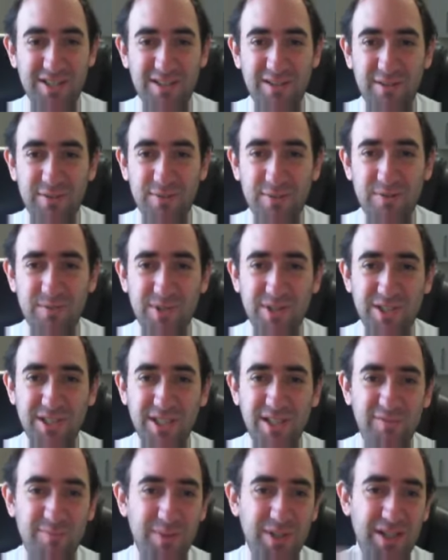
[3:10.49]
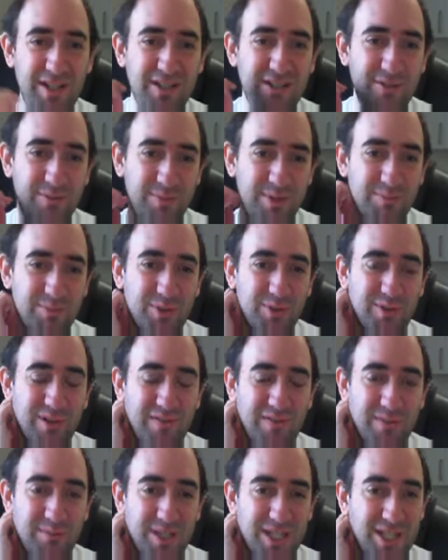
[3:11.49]
I thought it would just give me a little bit more
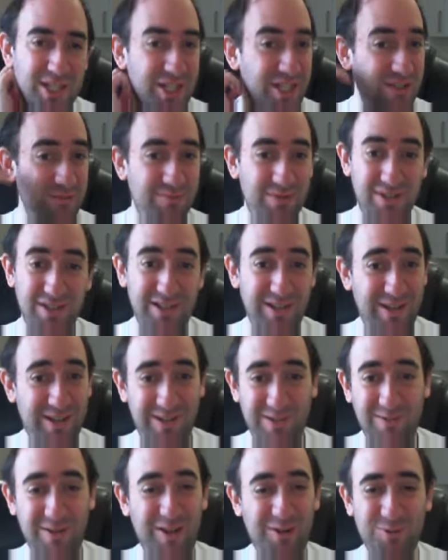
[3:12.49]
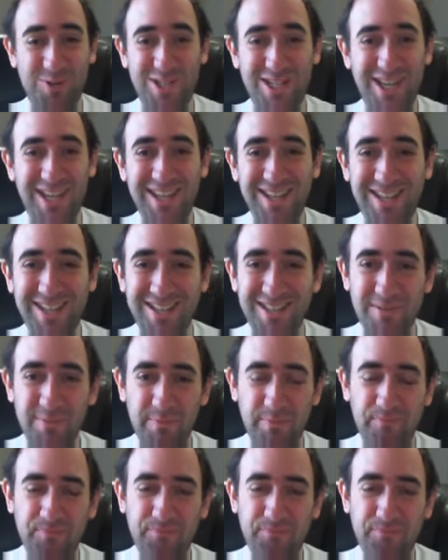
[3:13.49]
information, but I'll, I'll take it.